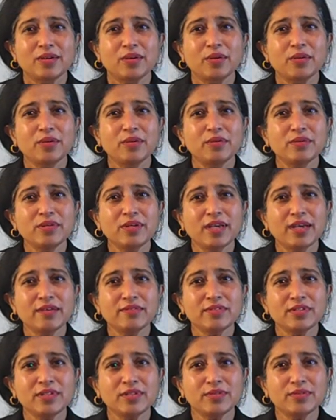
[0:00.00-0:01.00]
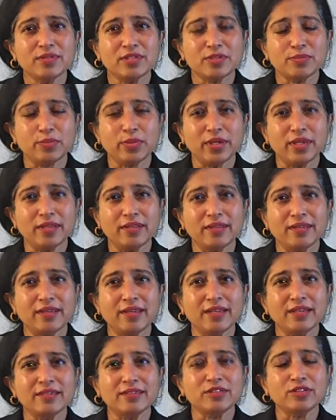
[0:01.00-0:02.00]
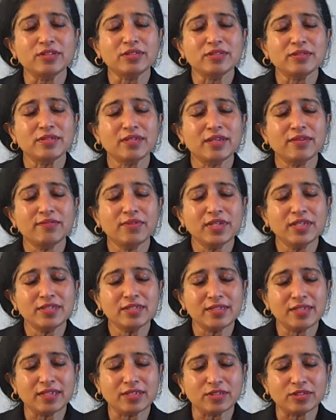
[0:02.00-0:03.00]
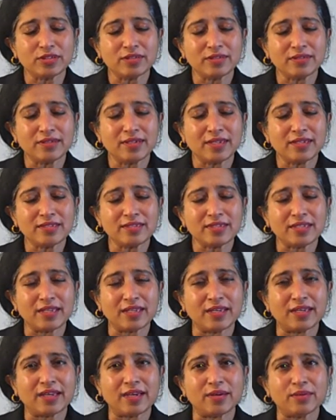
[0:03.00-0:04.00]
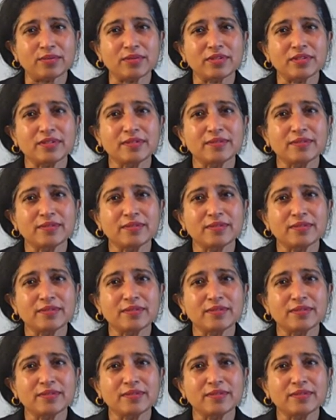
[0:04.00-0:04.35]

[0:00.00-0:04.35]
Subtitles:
All you have to do is breathe and just give an intention and send it out.